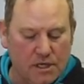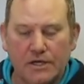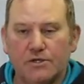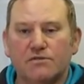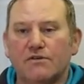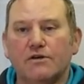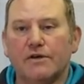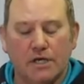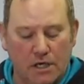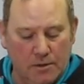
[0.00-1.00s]
I use
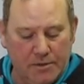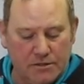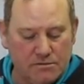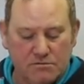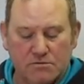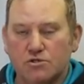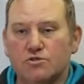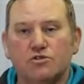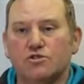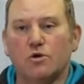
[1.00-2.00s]
fluorocarbon,
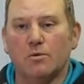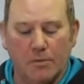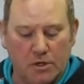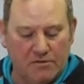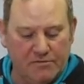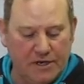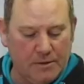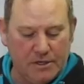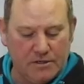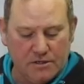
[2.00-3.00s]
just normal
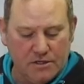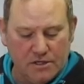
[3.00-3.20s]
monofilament.